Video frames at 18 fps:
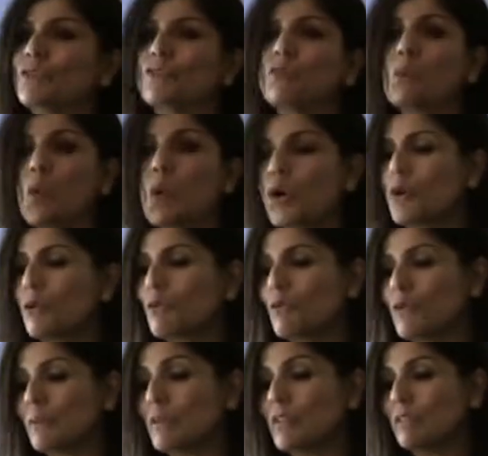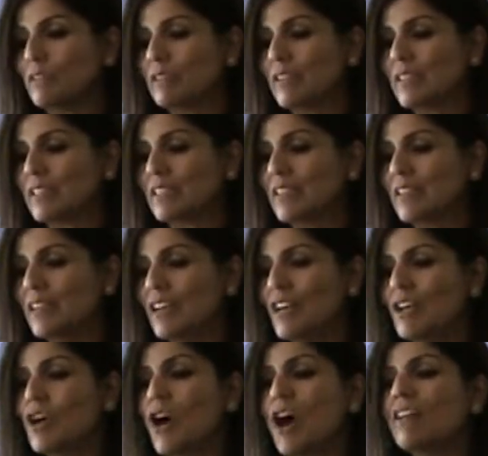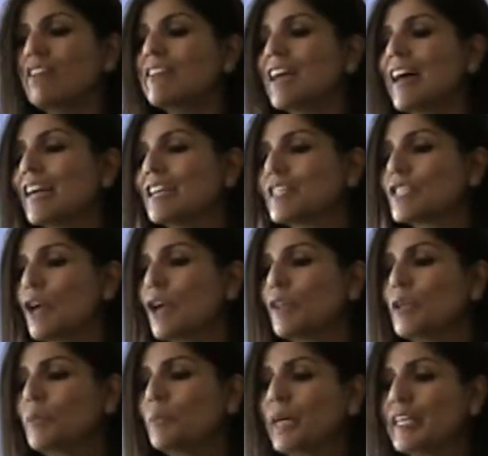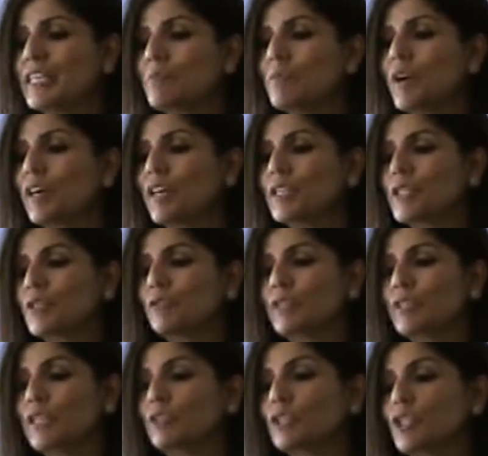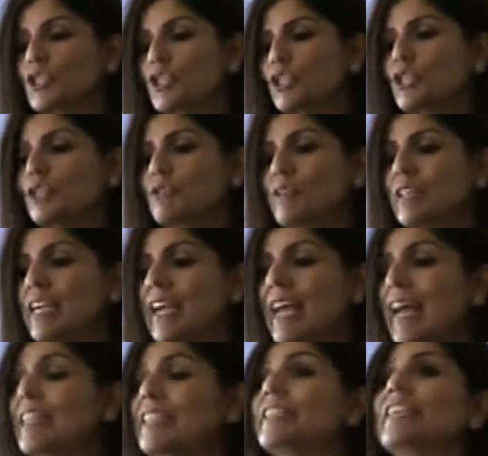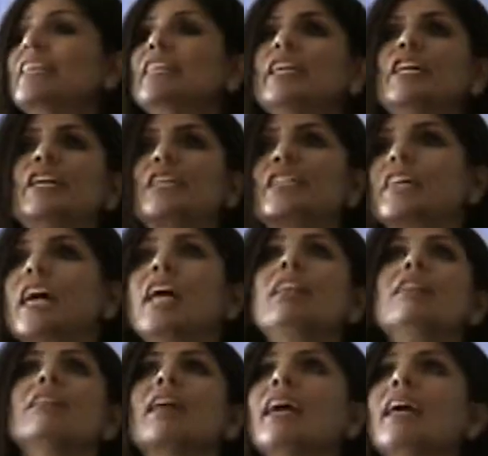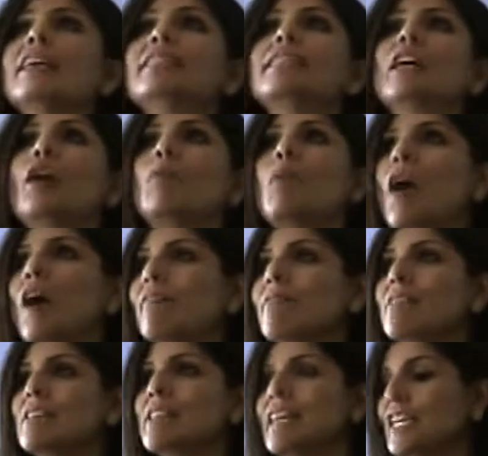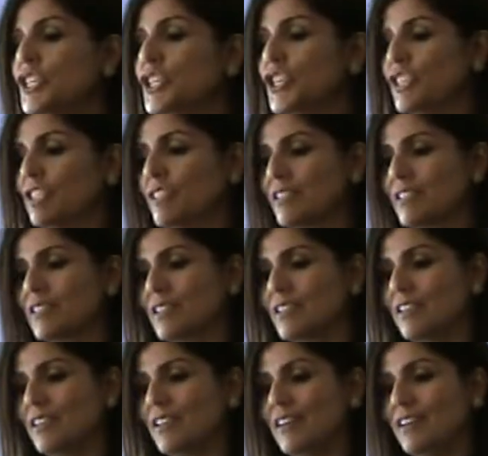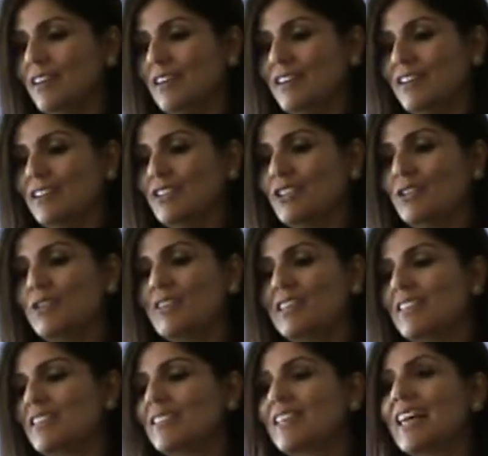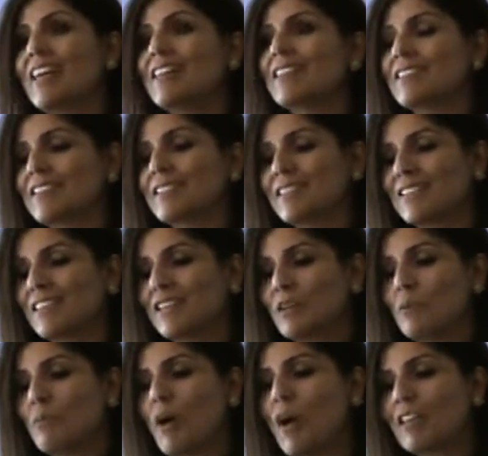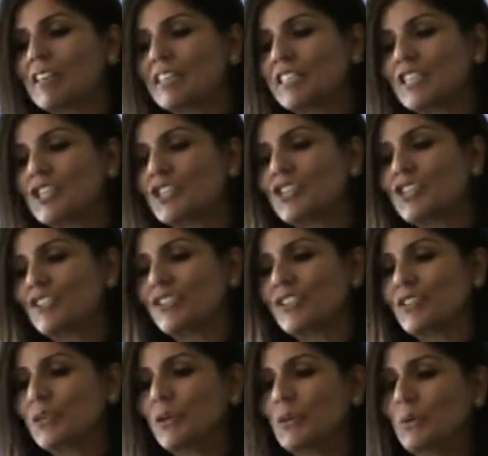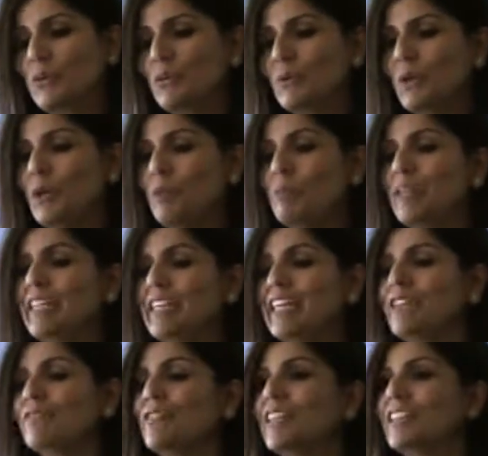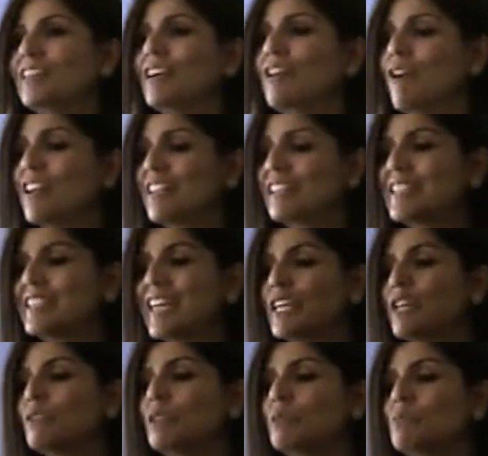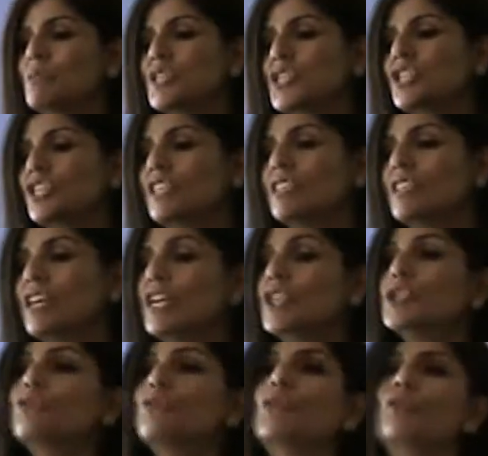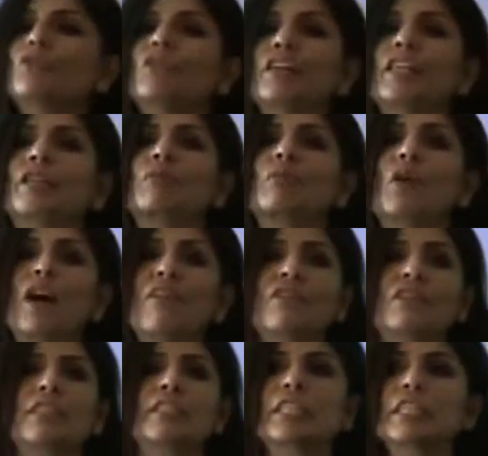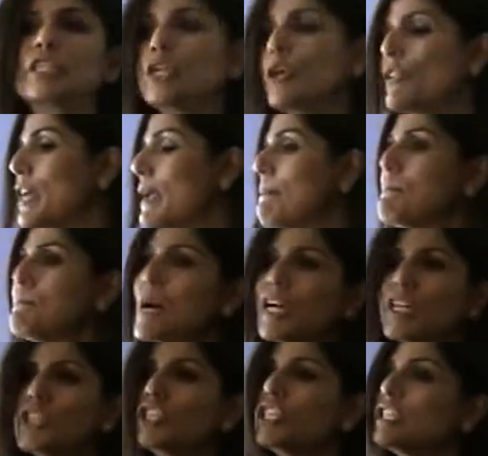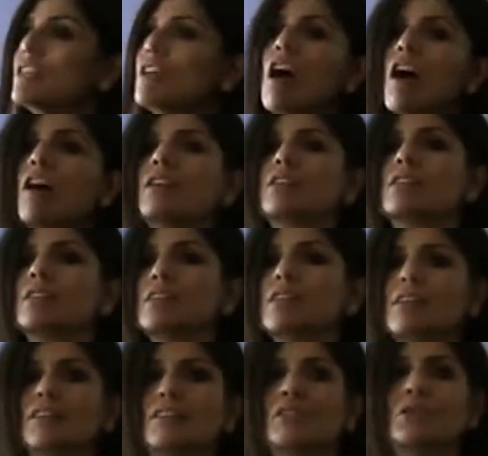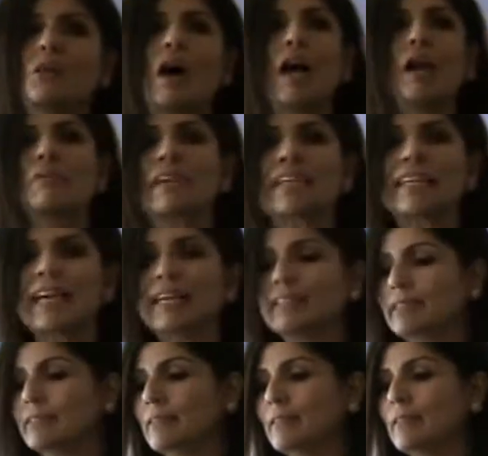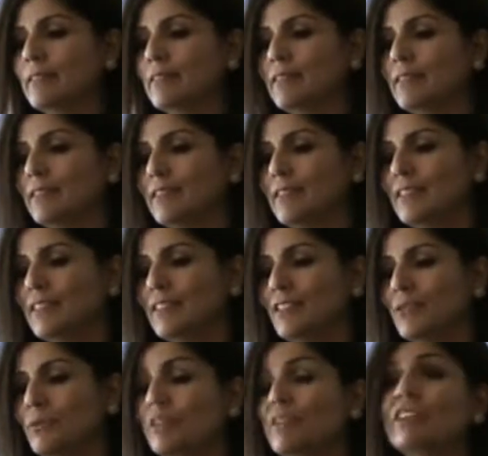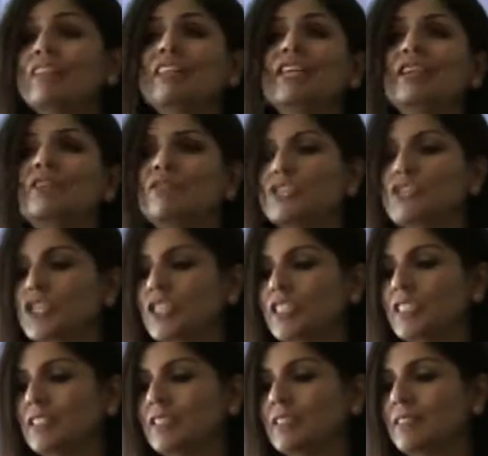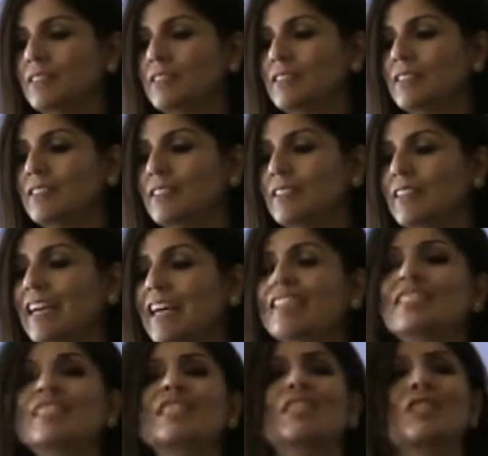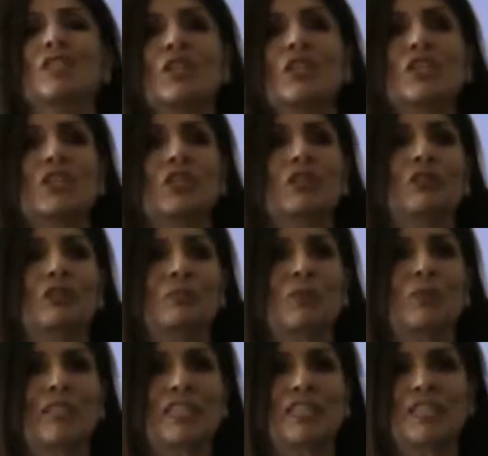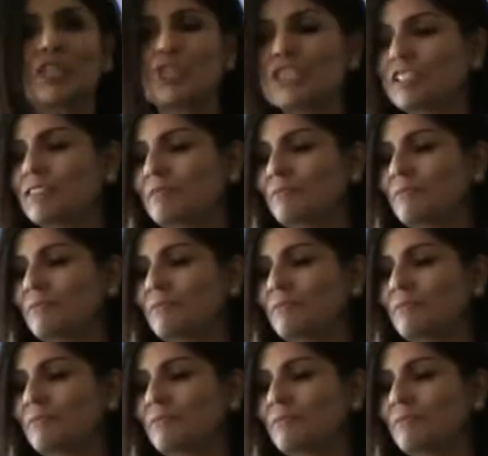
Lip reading: of war criminals, colonized on the body parts of little children, and declared a light upon the nations to the zealous politicians who believe that they're on a sacred mission to fulfill a prophecy, so they march us on to Armageddon with clear vision and surgical precision.